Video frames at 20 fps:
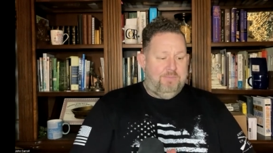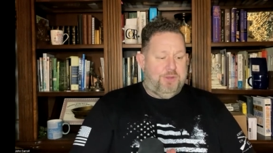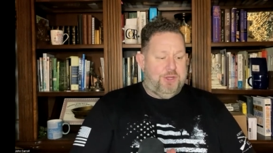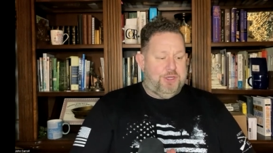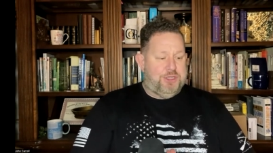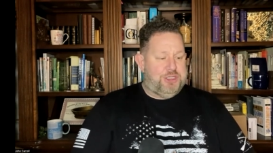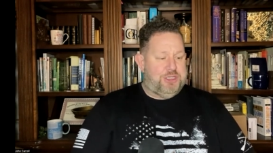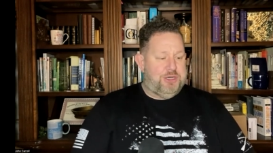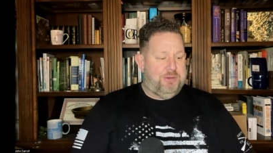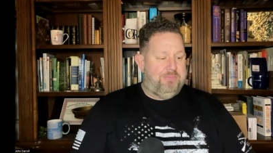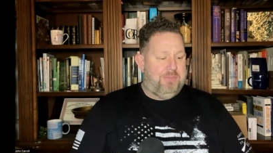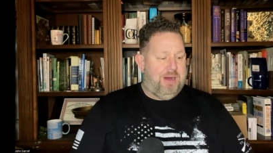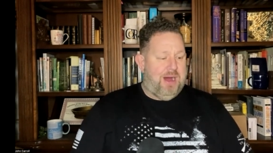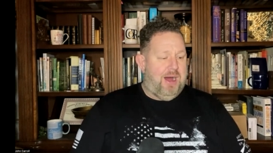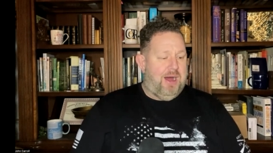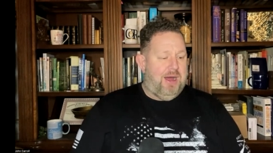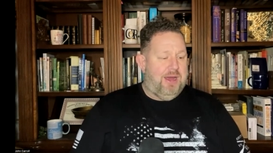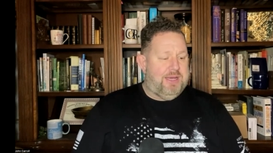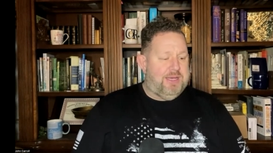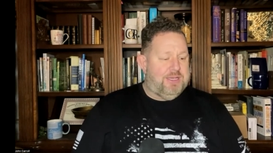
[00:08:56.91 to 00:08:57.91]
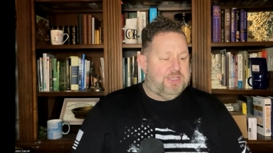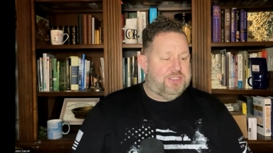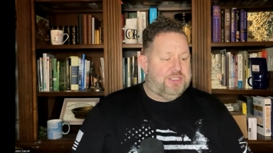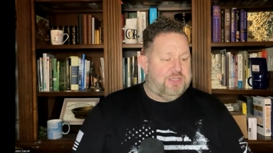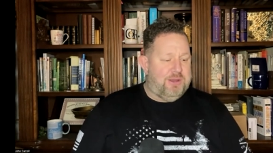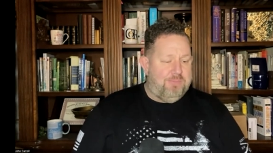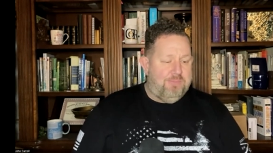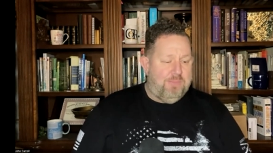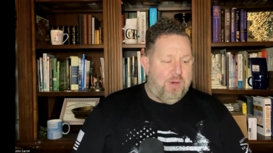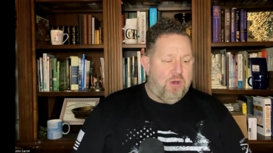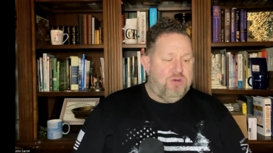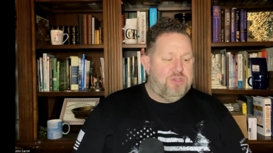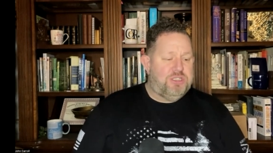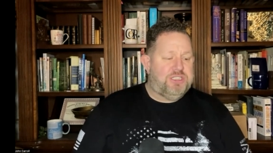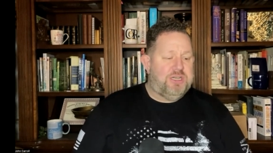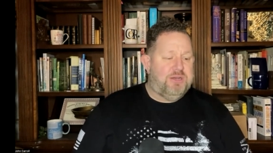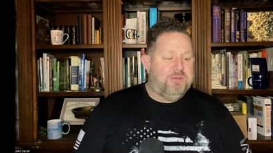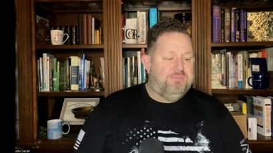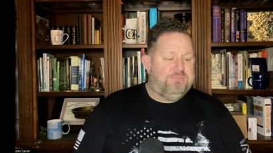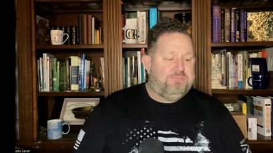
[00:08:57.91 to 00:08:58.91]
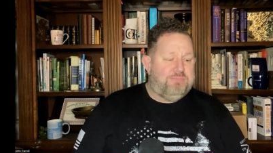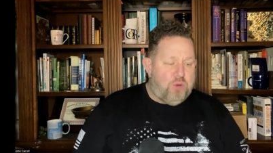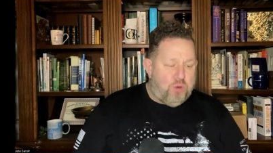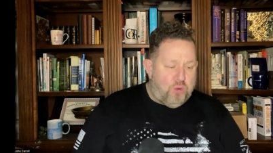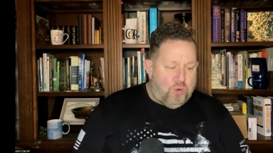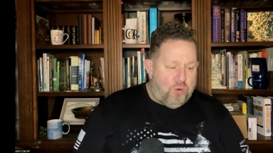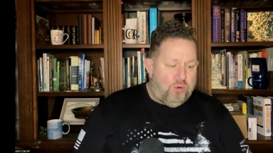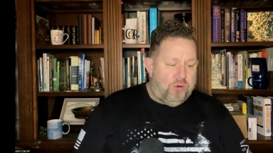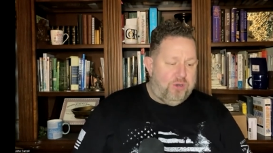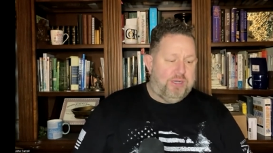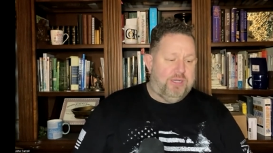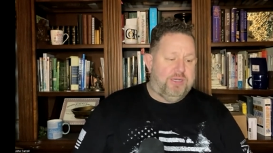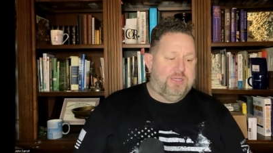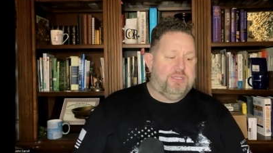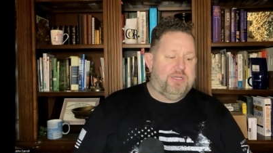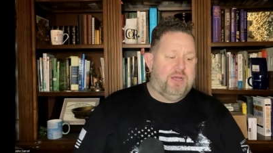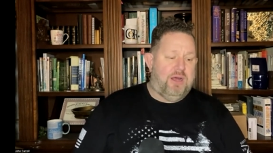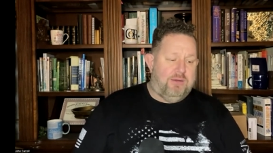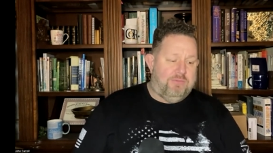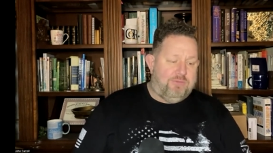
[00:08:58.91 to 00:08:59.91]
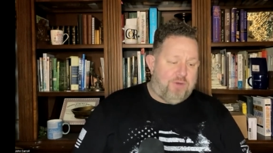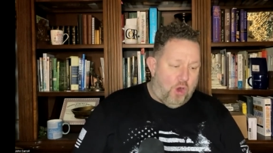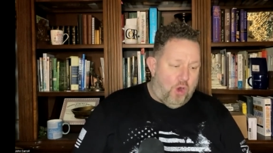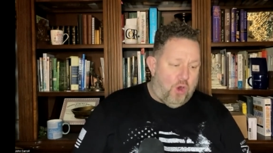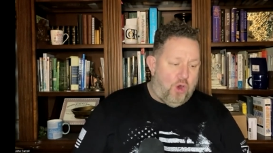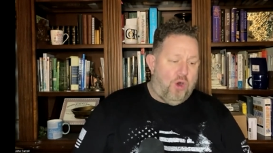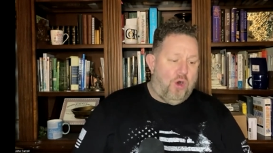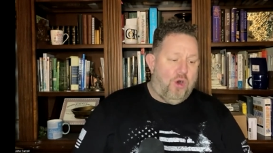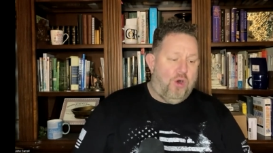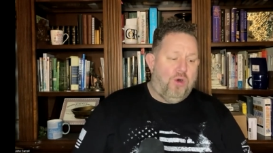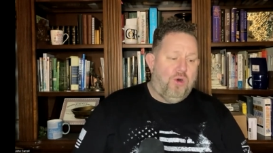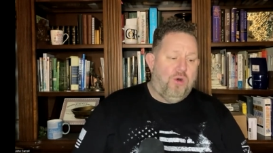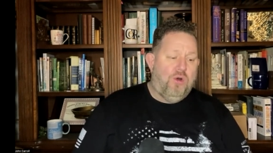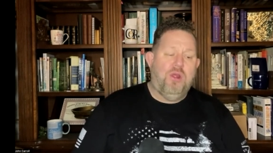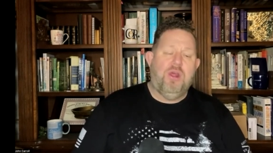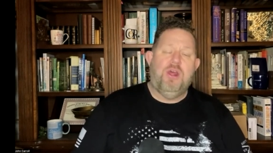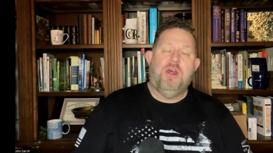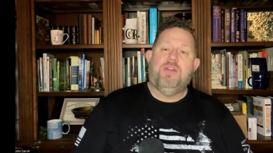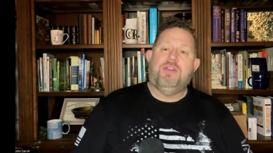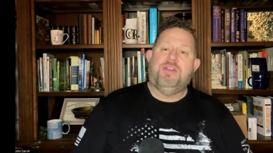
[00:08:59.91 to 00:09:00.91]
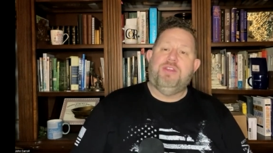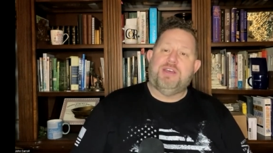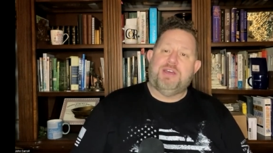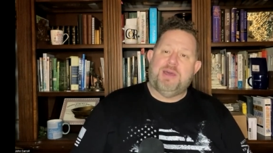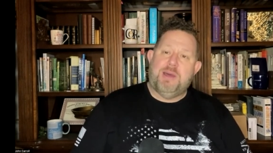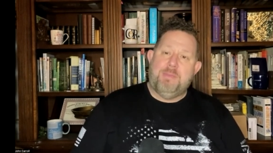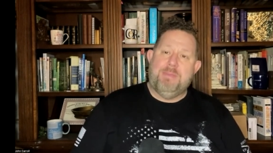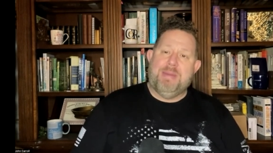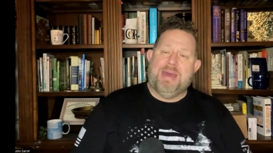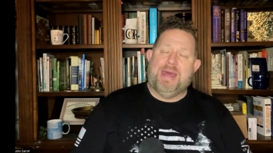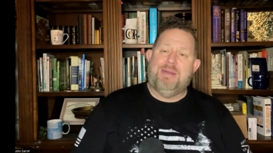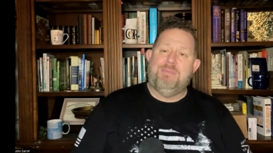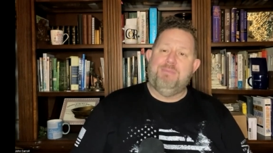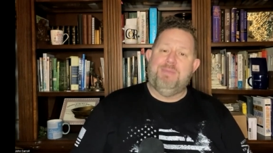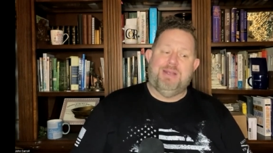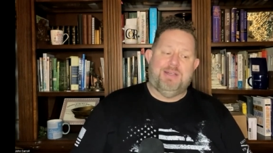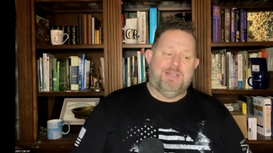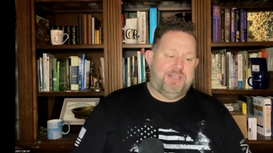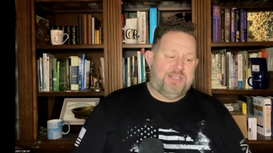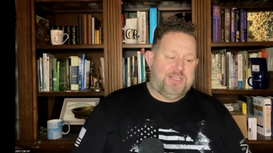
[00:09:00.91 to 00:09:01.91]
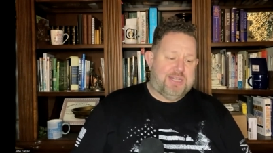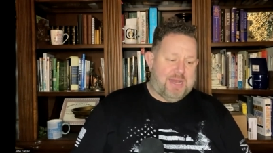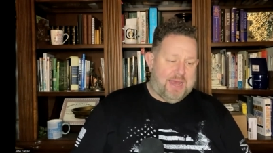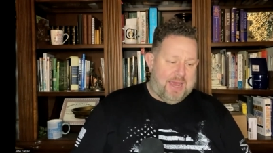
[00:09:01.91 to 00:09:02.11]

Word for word: the Shema is the most important of all the commandments